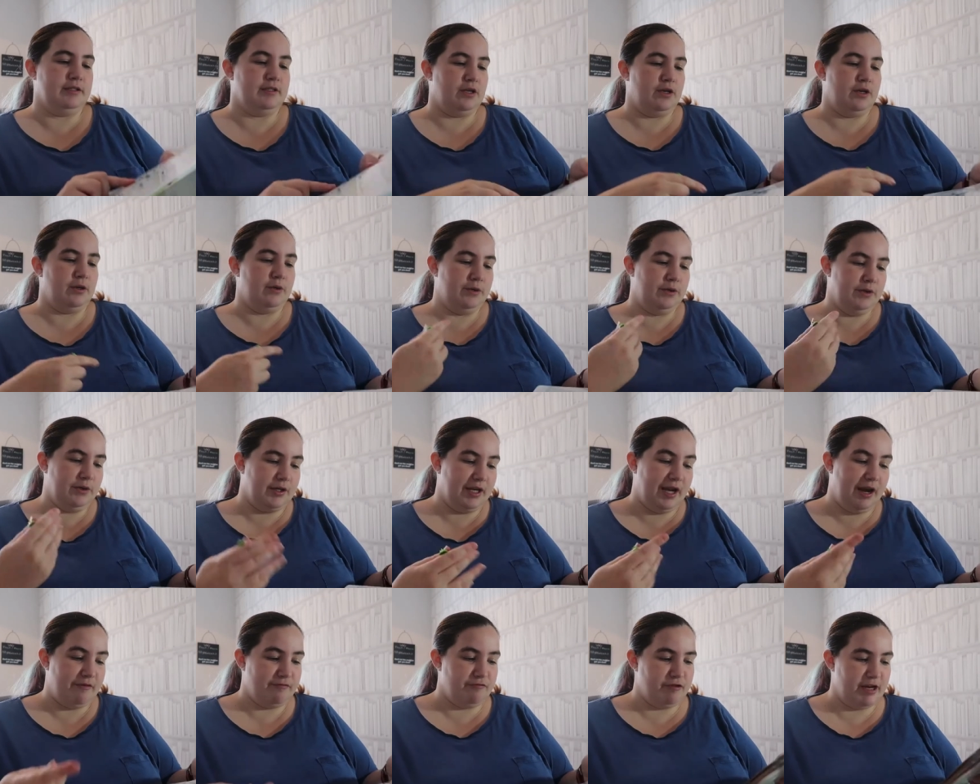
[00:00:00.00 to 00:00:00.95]
So you
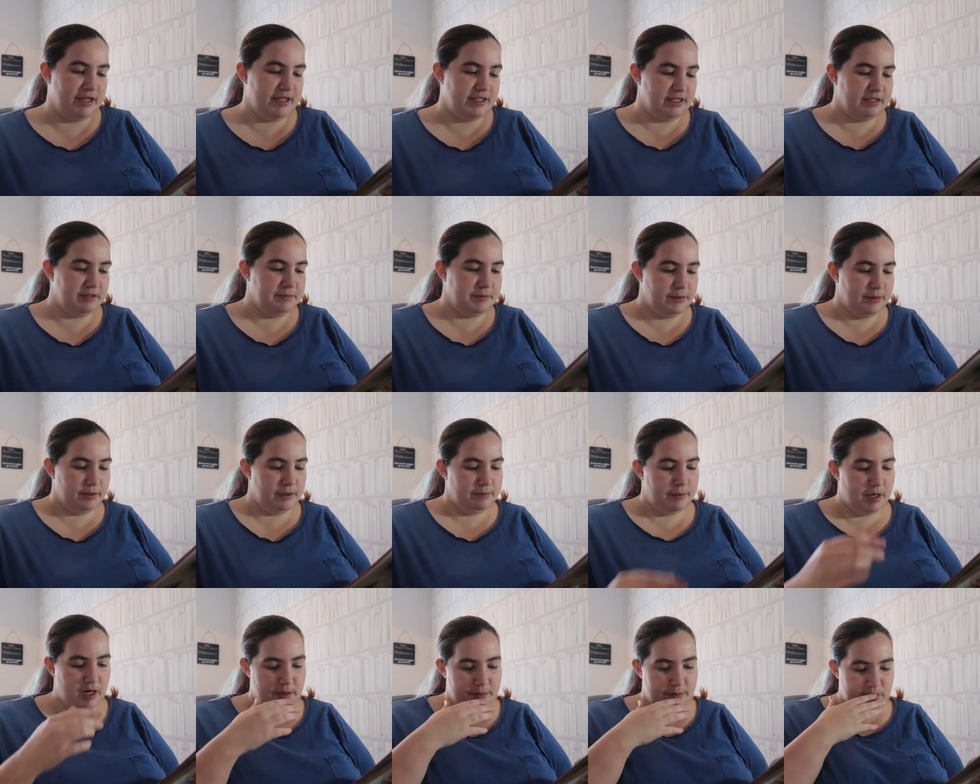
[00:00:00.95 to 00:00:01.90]
can have races between the
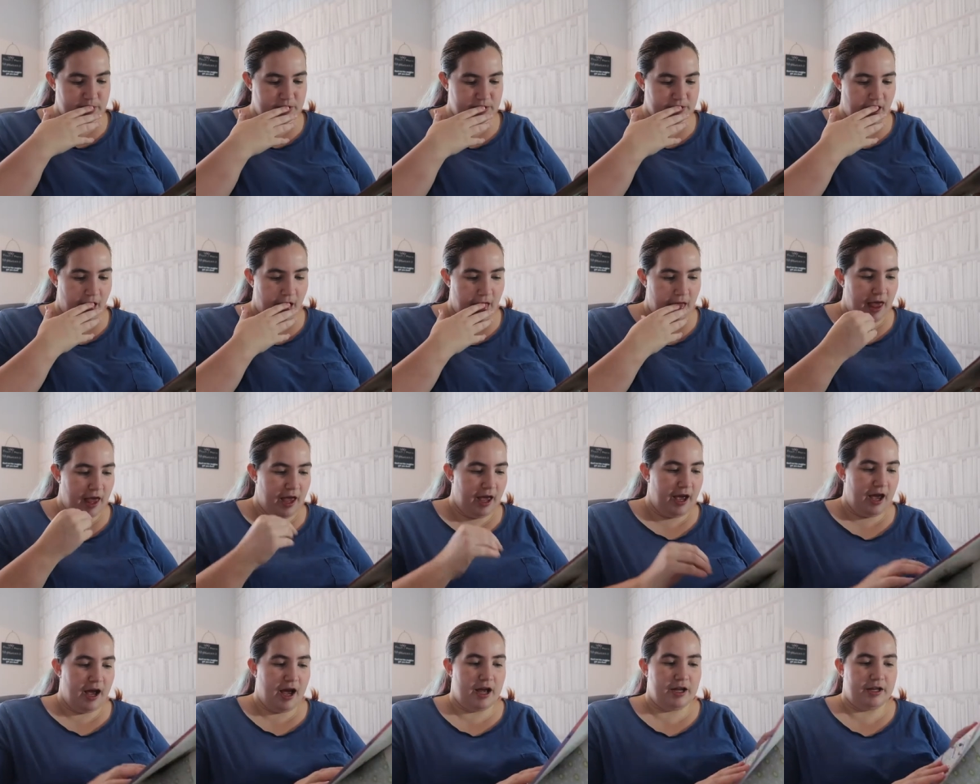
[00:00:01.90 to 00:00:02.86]
marbles
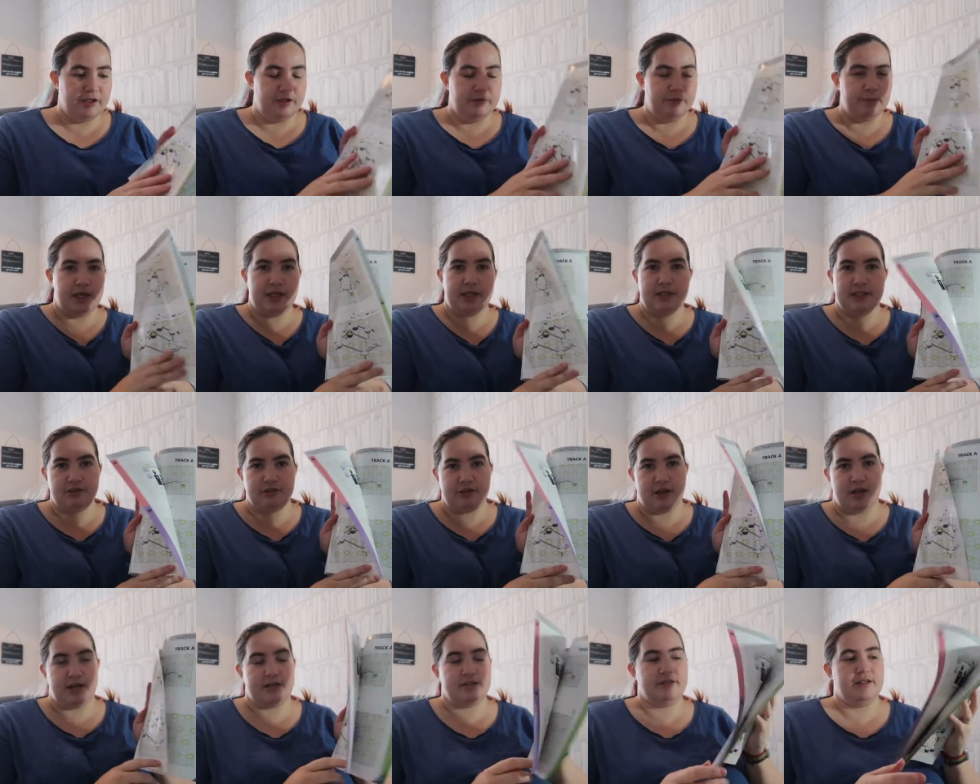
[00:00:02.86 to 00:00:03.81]
and you make the
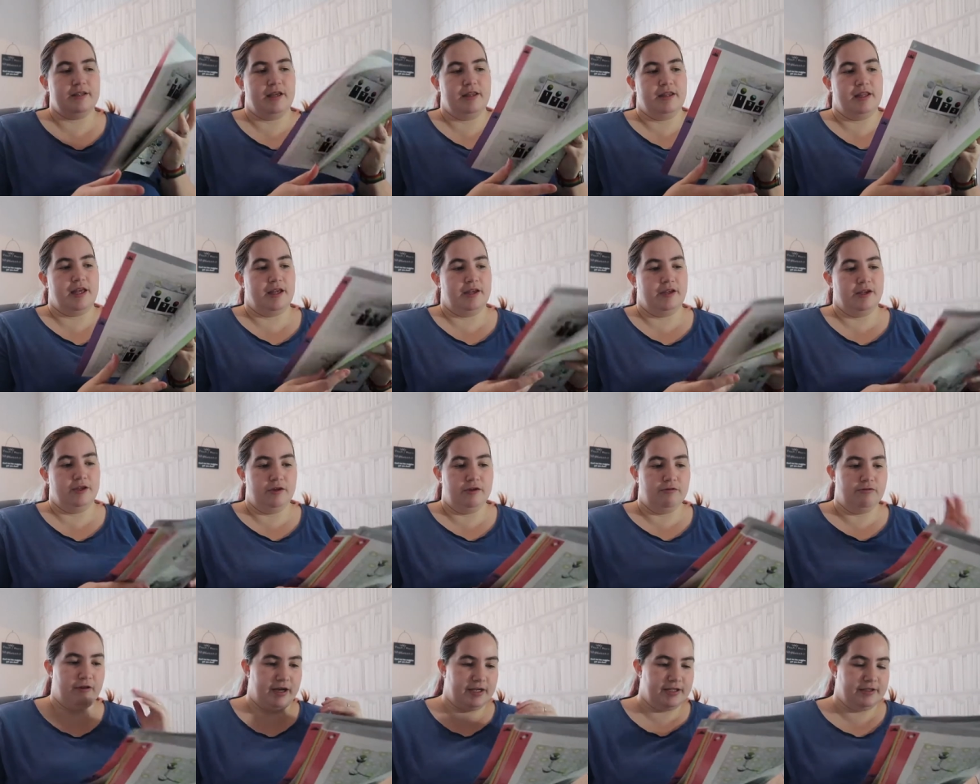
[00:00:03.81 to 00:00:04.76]
traps and then
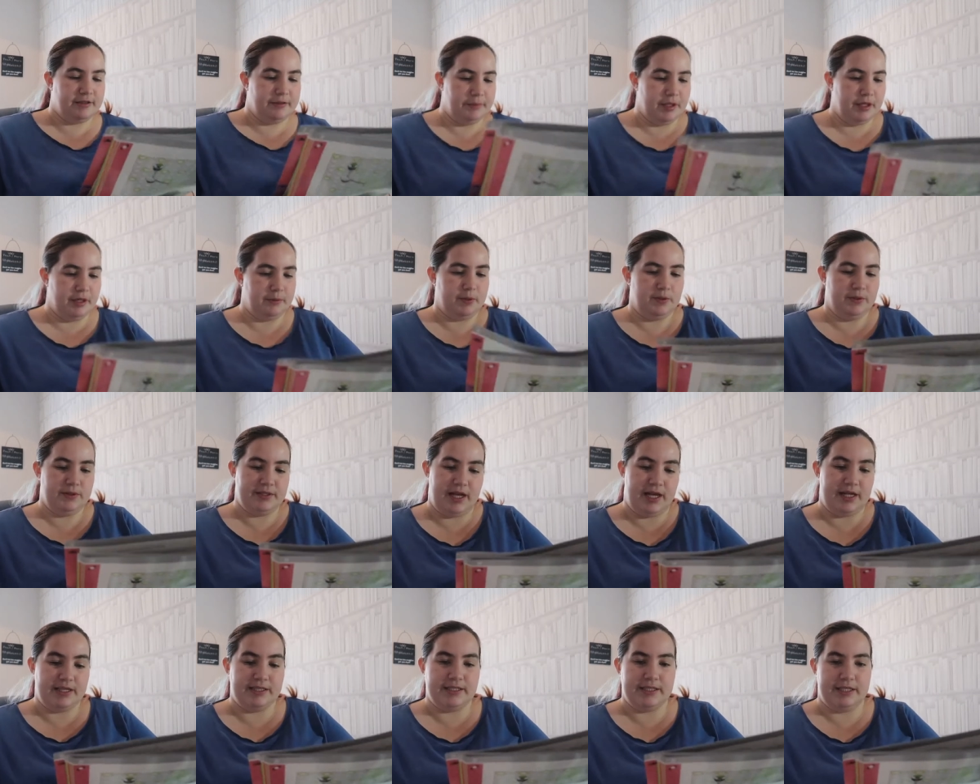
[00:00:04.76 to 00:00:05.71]
you race the marbles
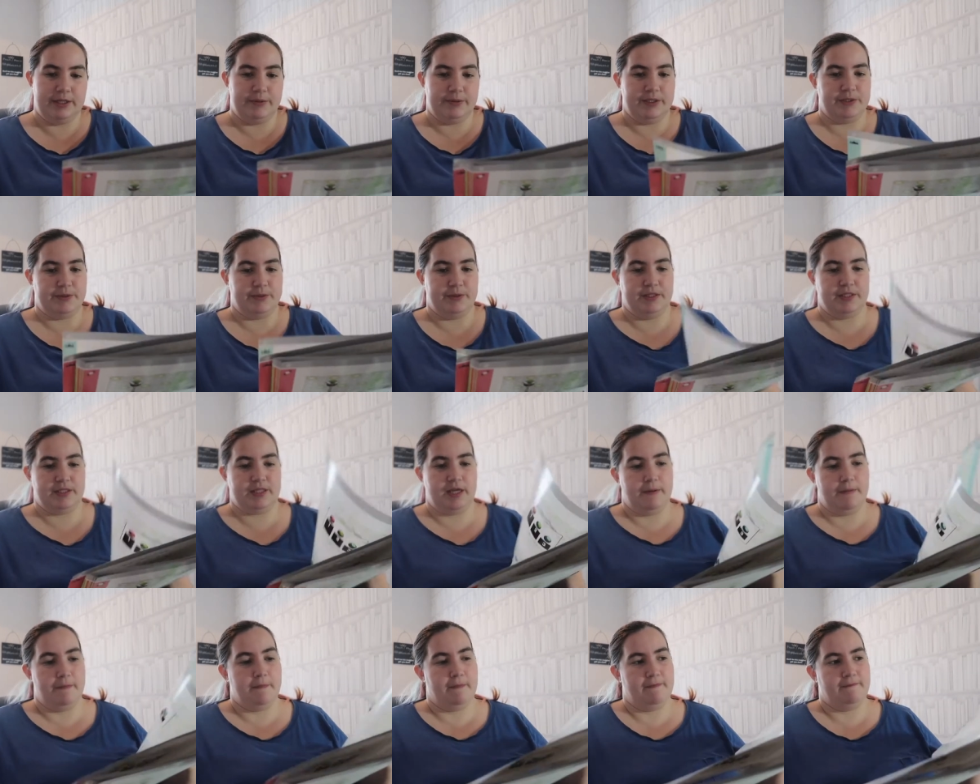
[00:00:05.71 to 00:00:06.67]
and see which ones
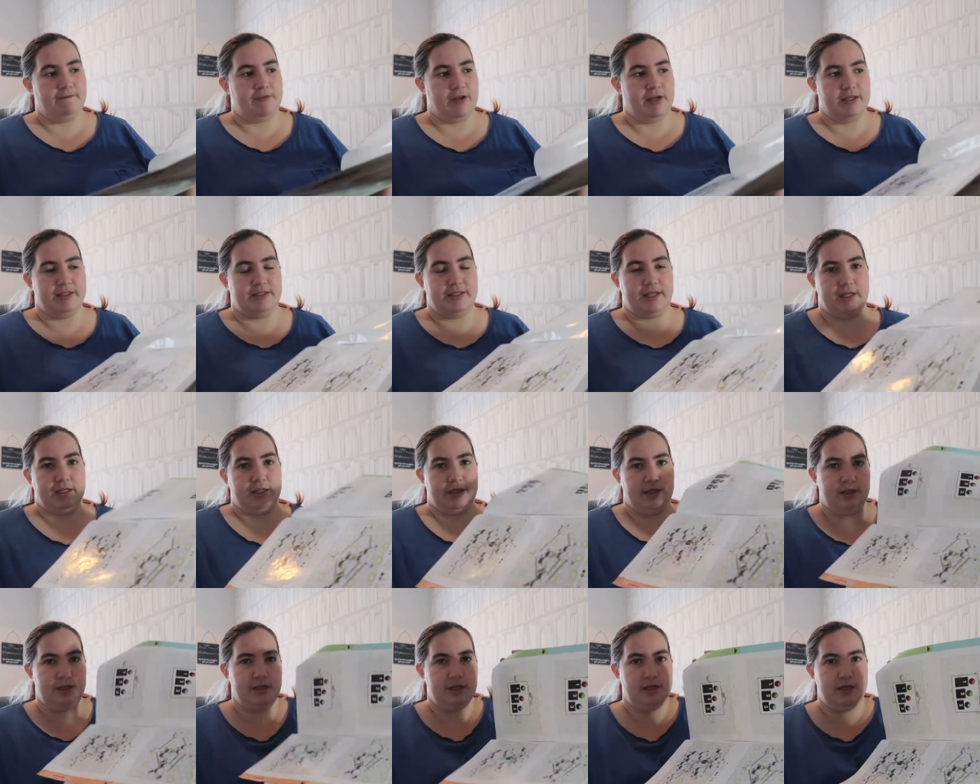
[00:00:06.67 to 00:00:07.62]
come first, second
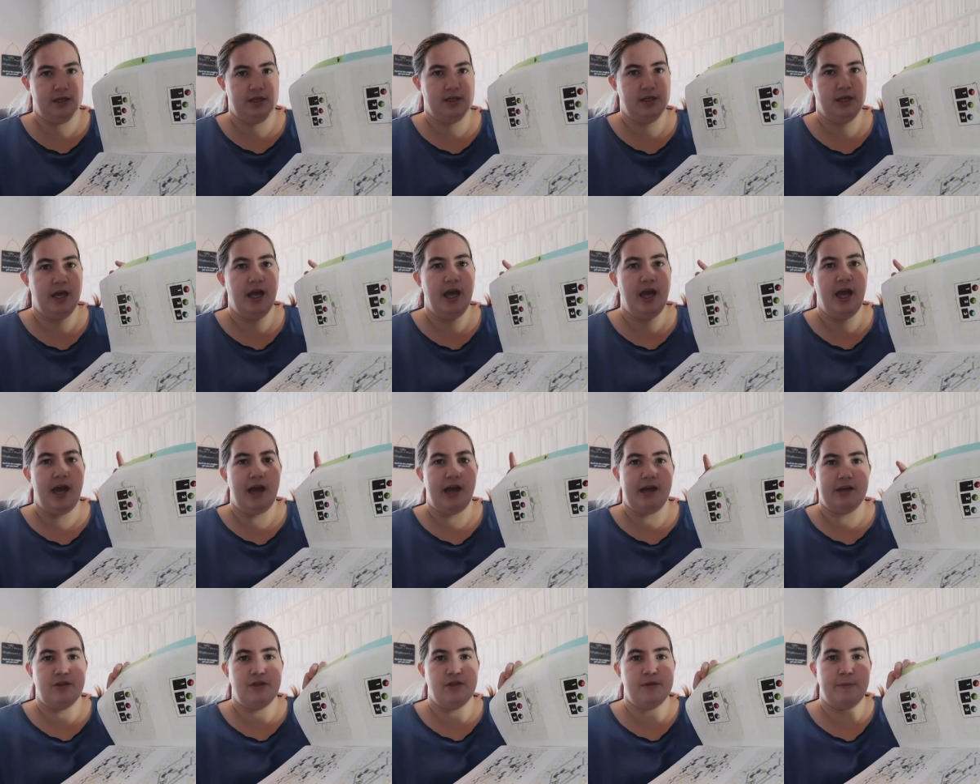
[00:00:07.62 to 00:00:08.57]
and third.
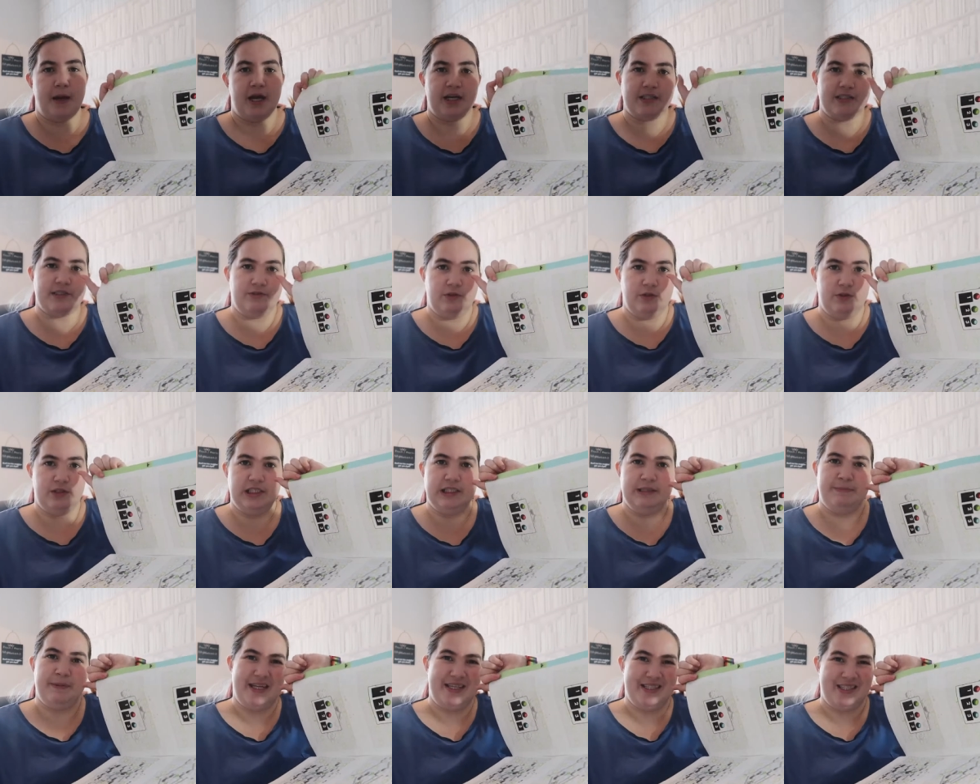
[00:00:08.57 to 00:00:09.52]
And on the backs of all
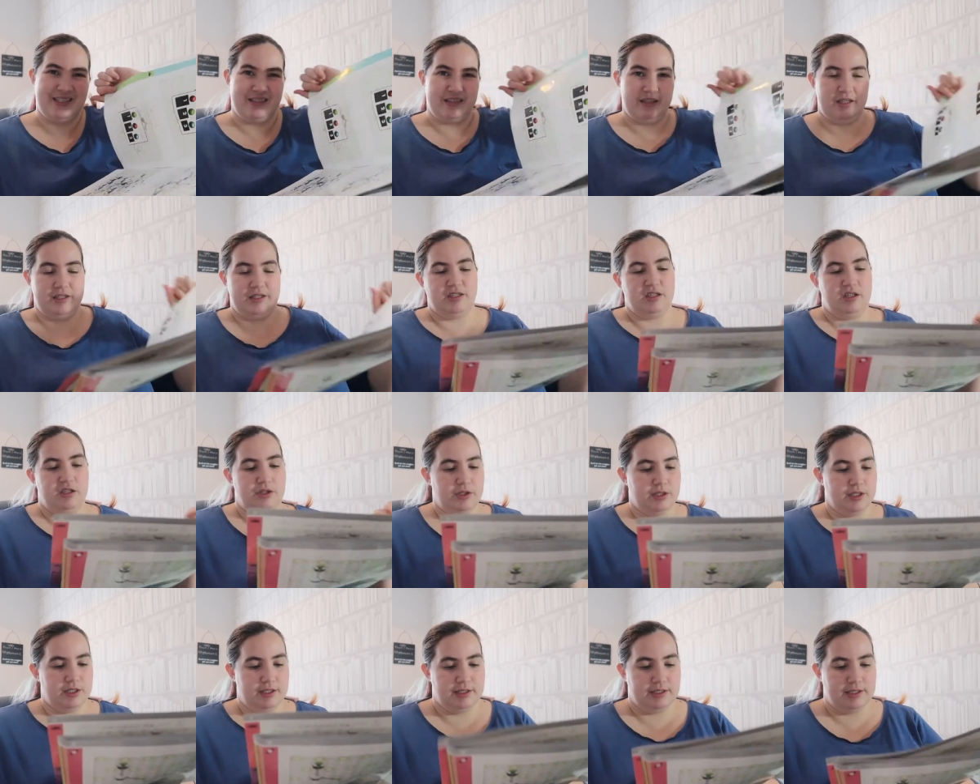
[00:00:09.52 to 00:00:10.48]
these pages are the
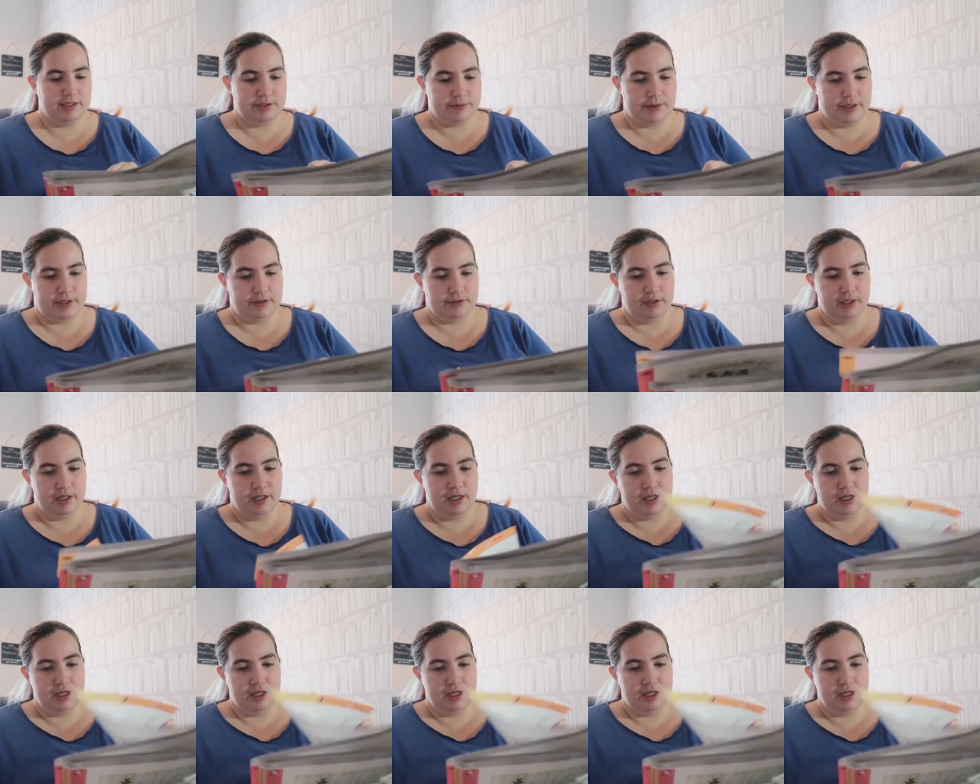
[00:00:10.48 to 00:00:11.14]
solutions as well.